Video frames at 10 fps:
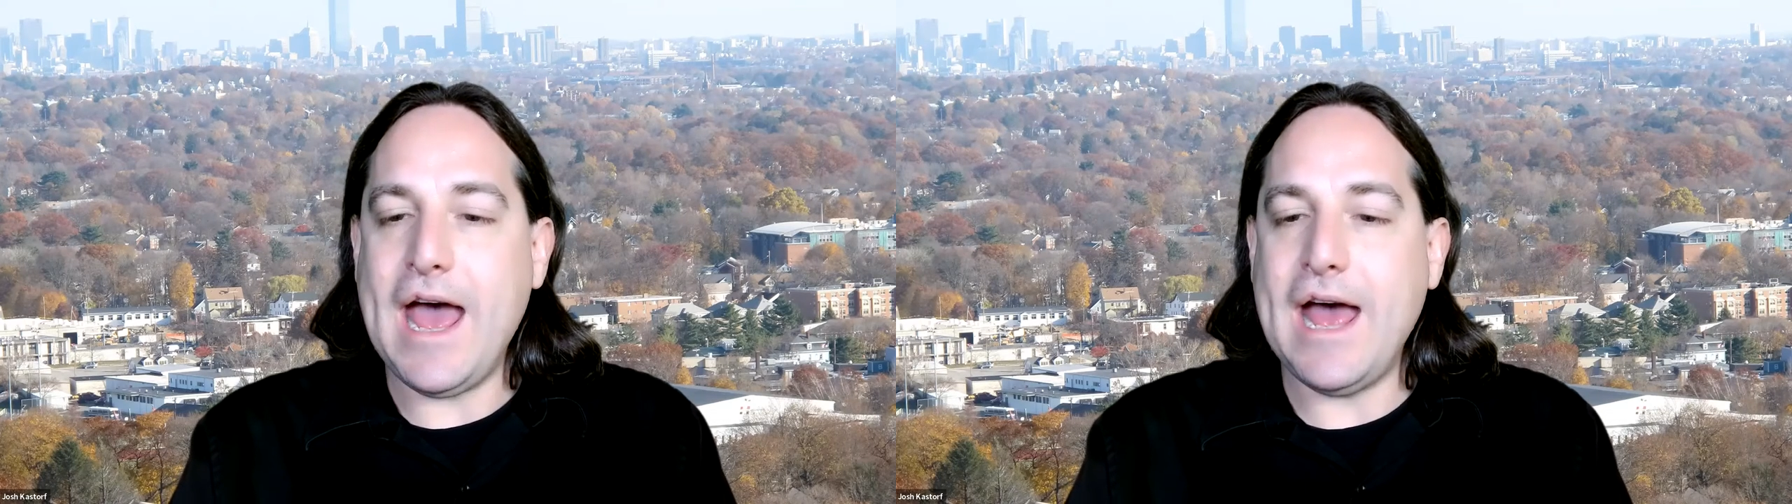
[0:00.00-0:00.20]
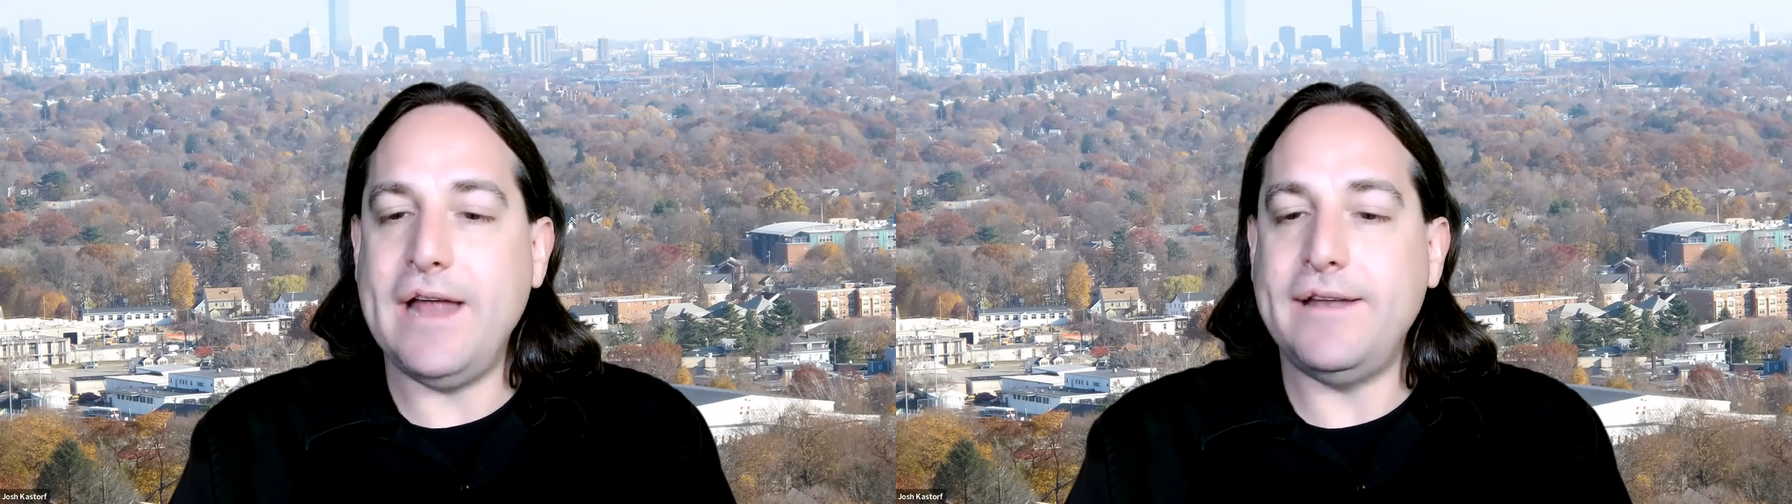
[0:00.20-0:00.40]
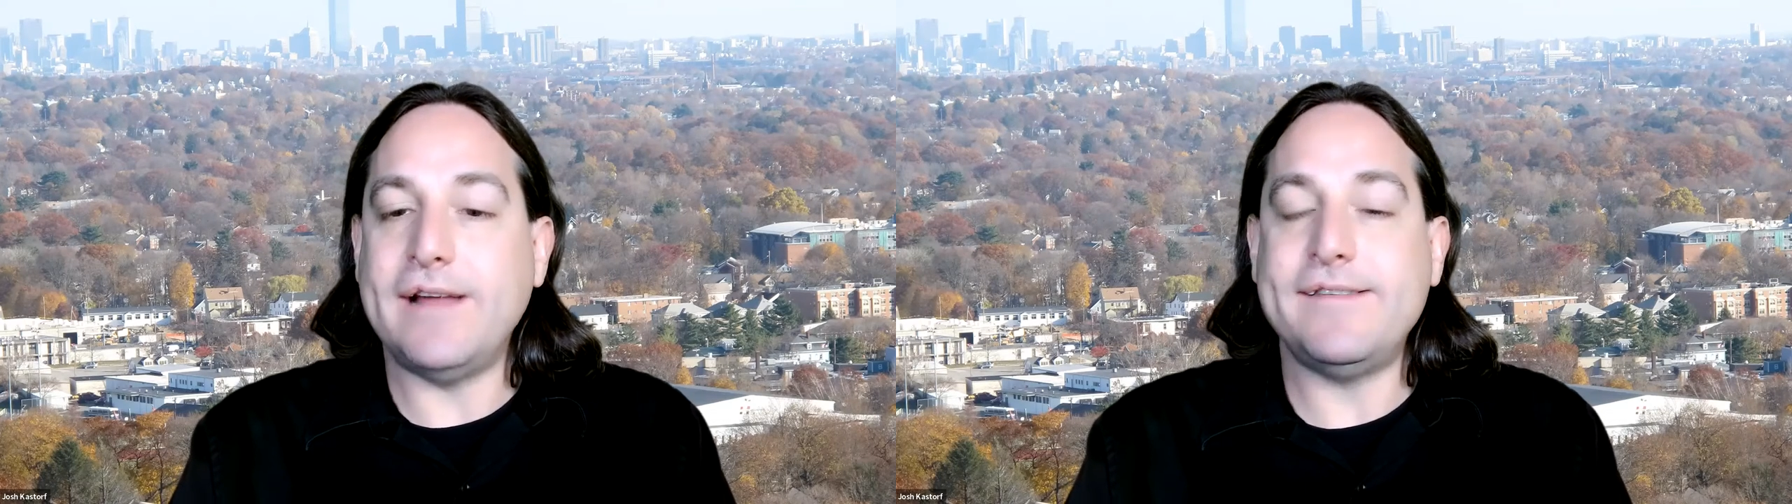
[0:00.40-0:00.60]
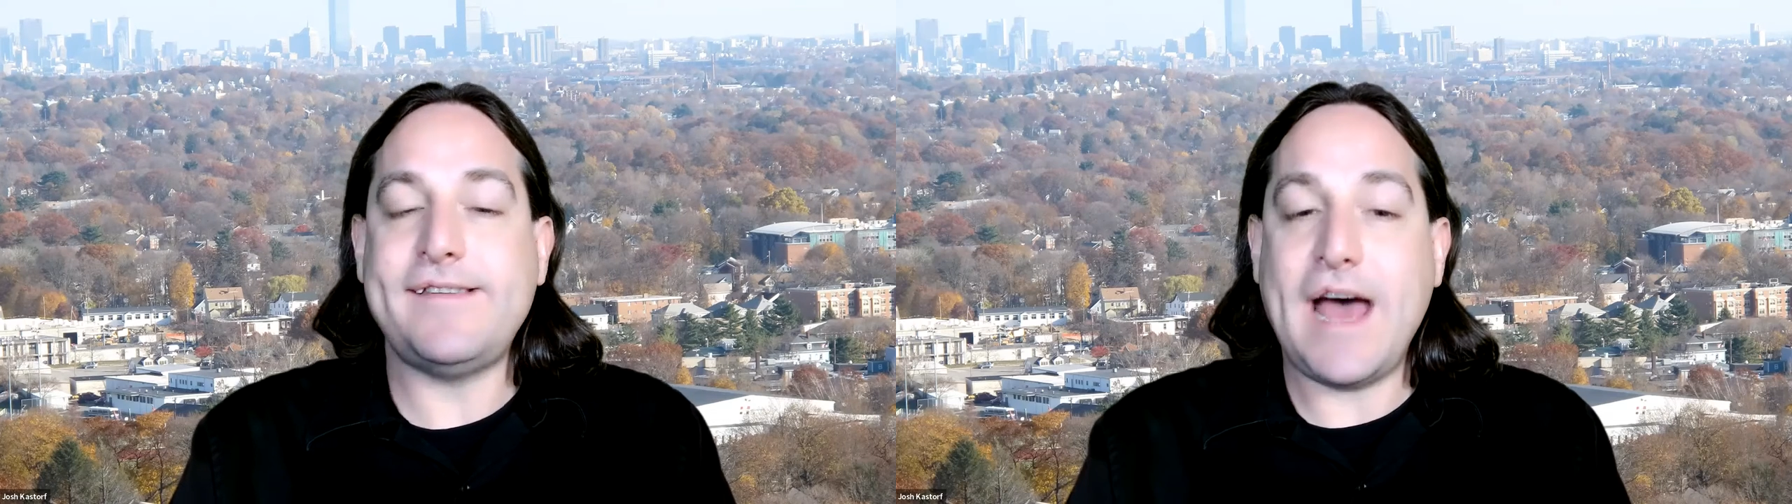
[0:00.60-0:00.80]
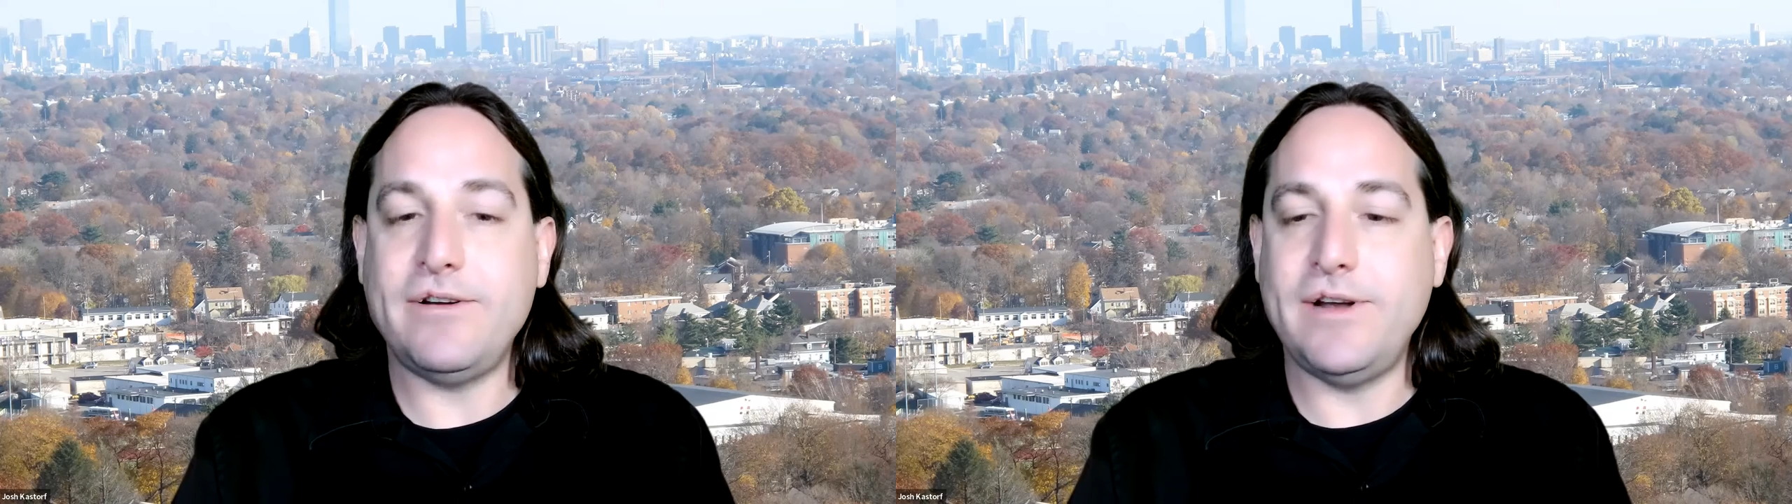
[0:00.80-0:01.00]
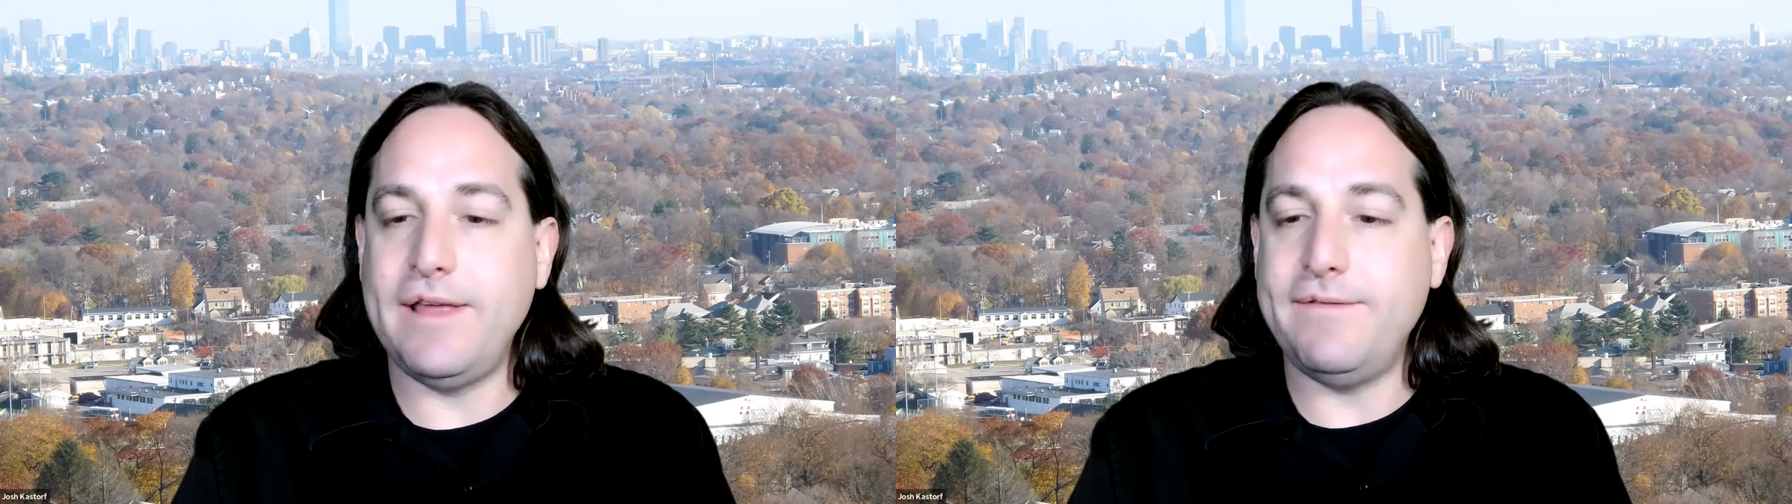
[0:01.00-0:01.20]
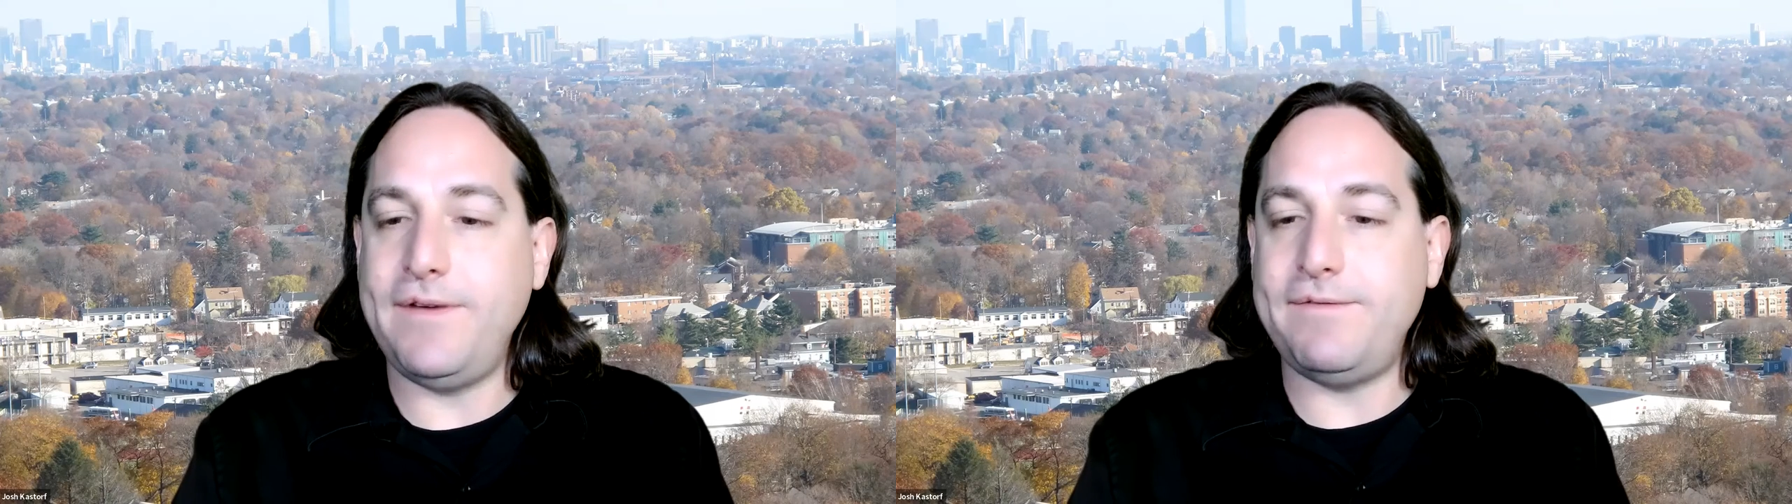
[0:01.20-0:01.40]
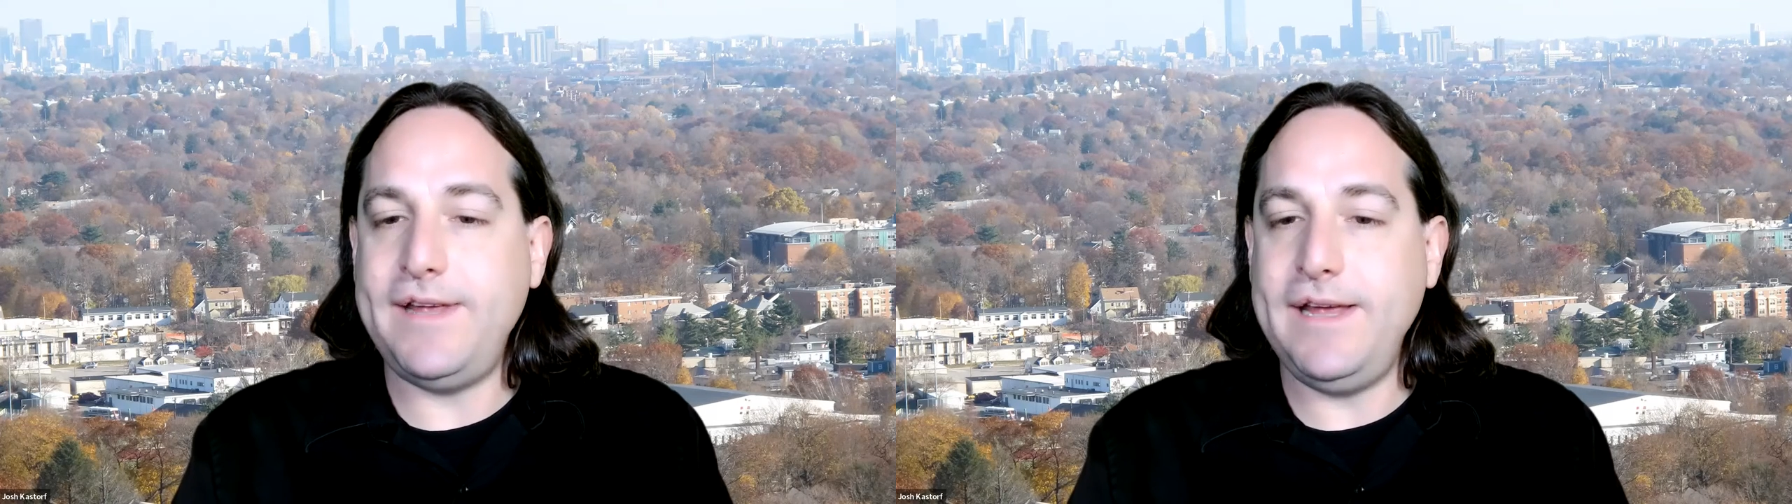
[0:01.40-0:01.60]
and on Saturday, the
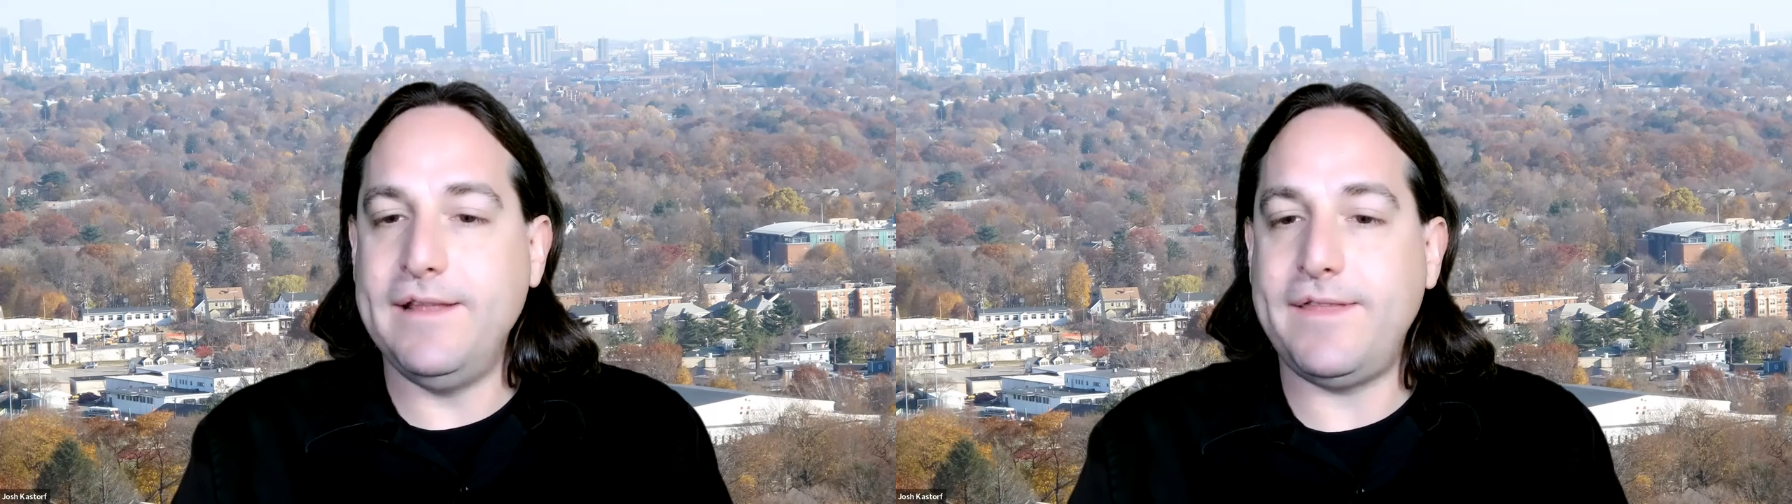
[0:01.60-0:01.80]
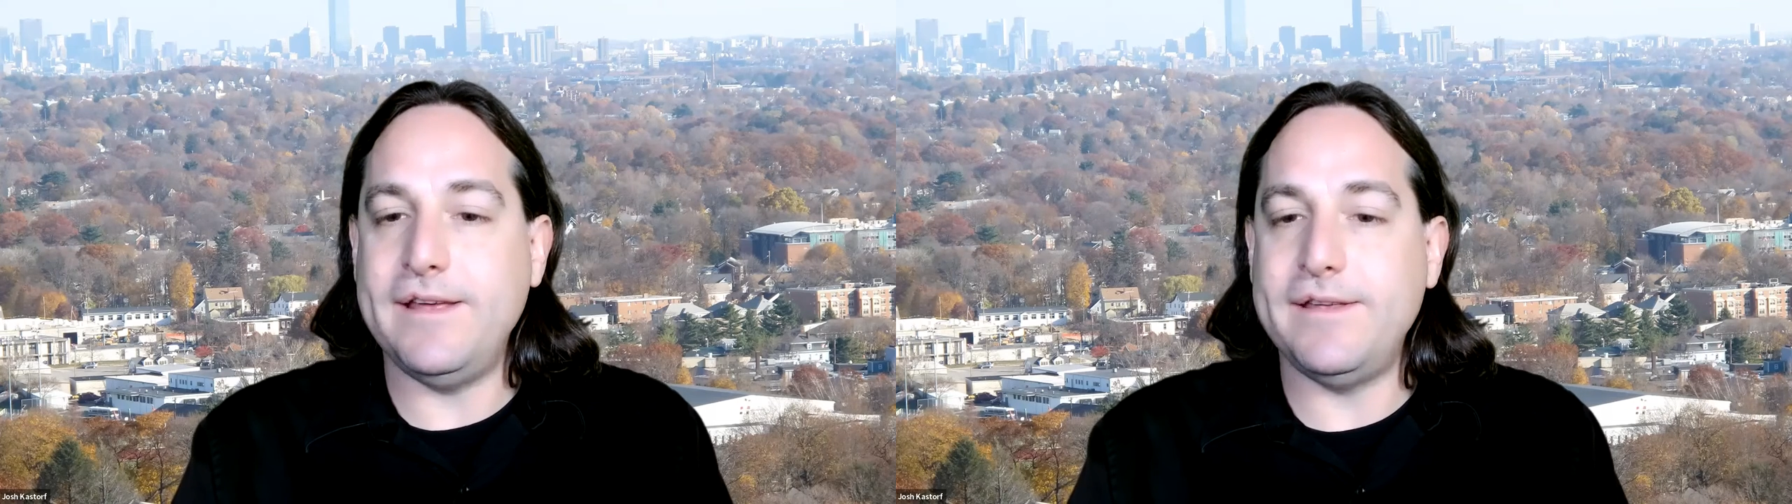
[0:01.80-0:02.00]
15th,